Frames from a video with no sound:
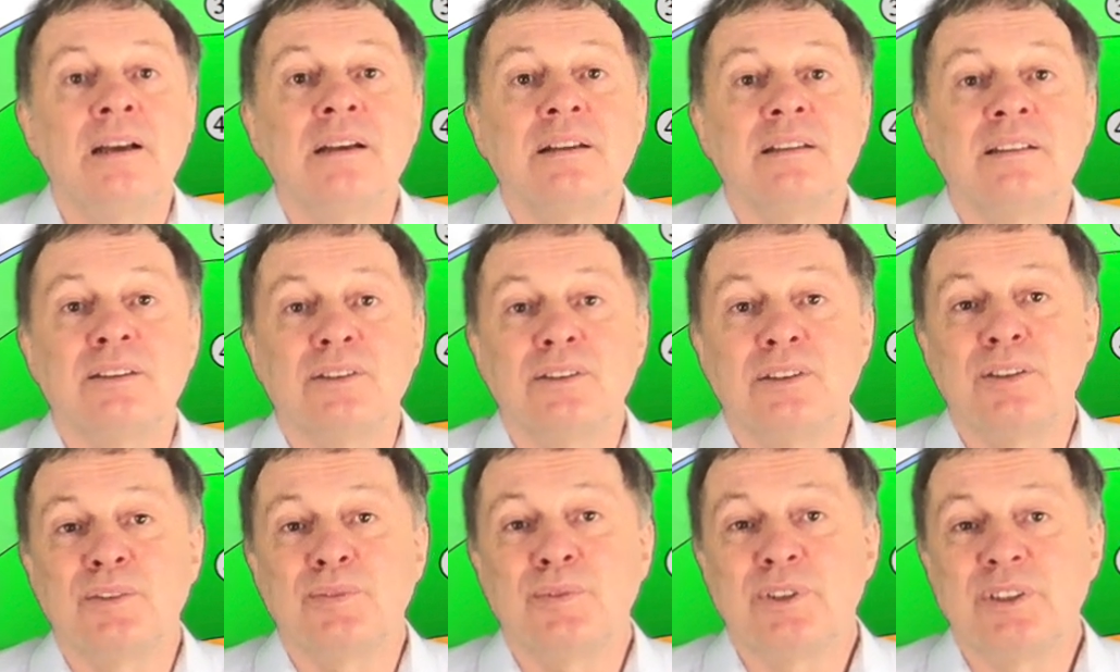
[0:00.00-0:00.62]
so
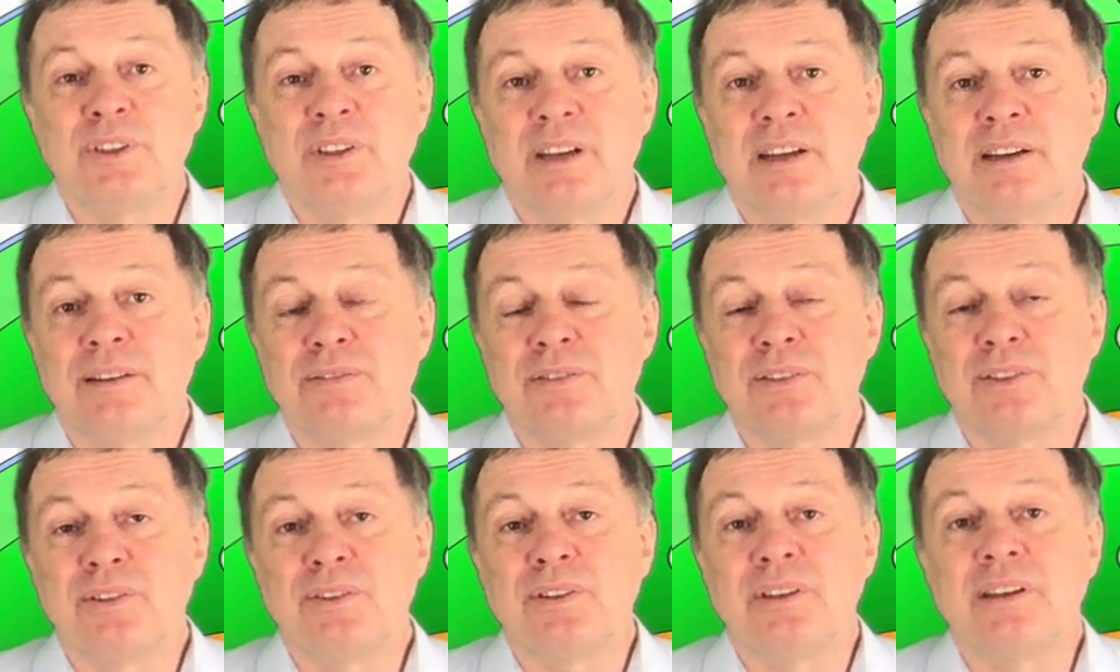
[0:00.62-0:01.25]
you would
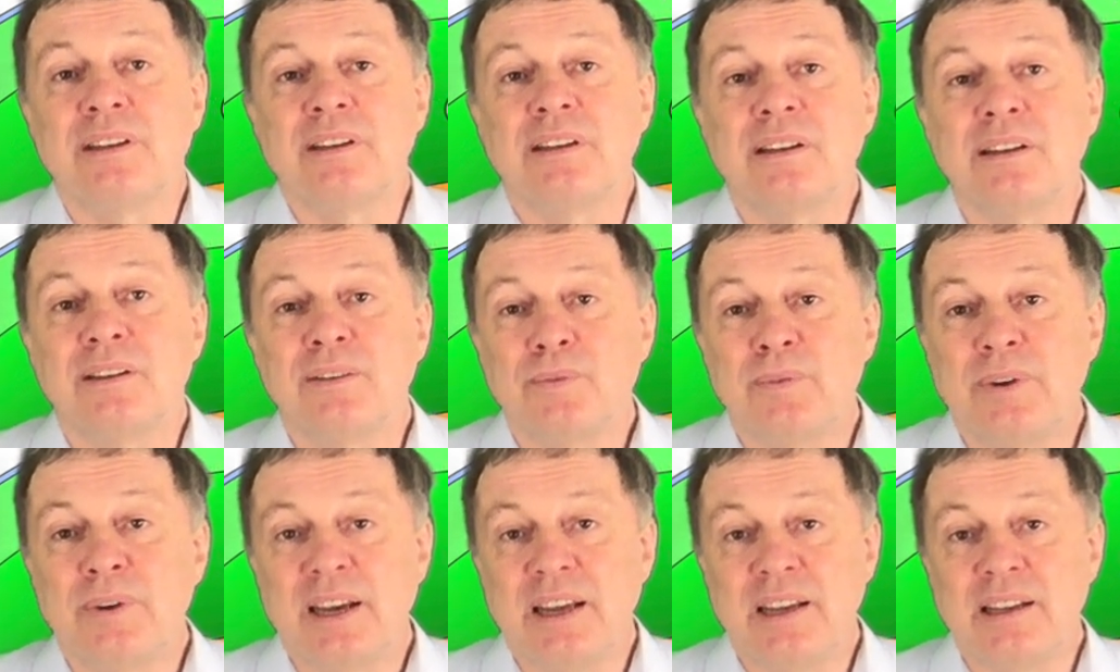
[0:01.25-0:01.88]
have to
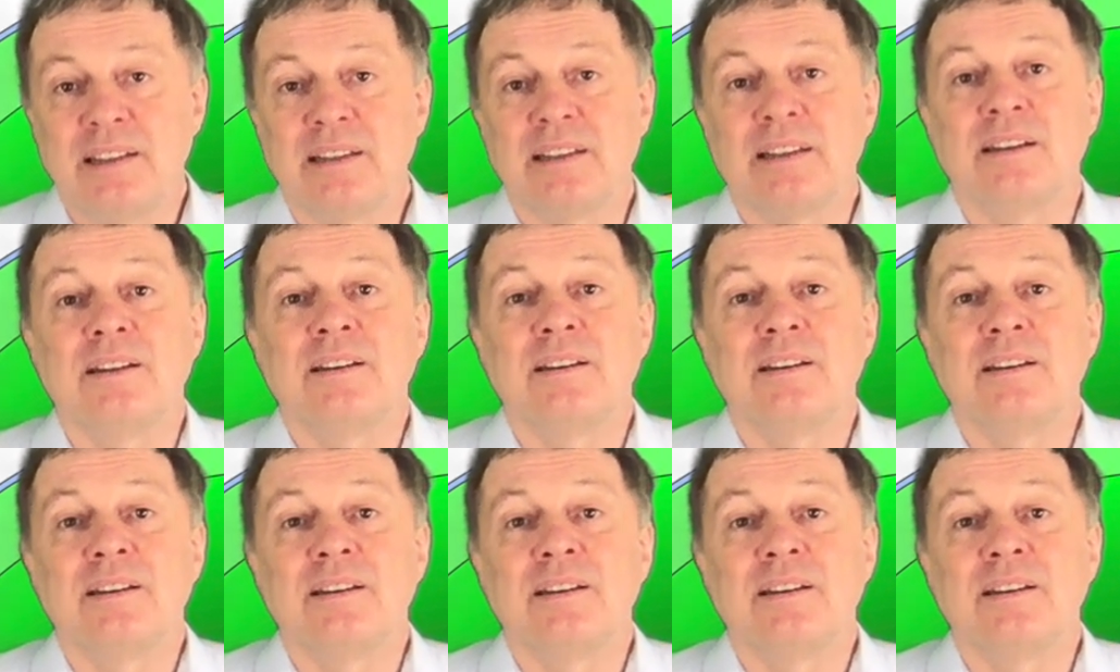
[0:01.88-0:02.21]
wait